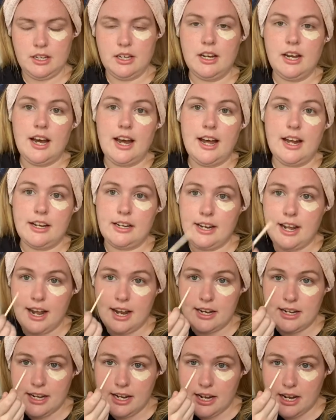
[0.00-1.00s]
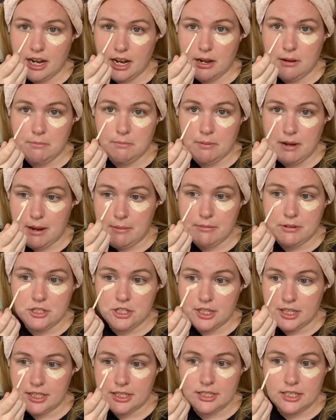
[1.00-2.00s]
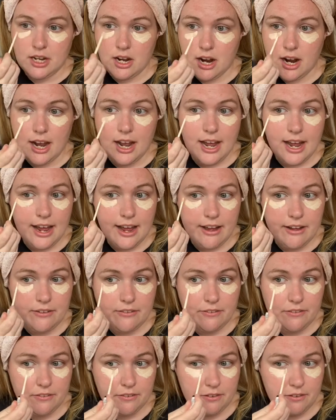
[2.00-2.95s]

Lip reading: and any blemishes that I have,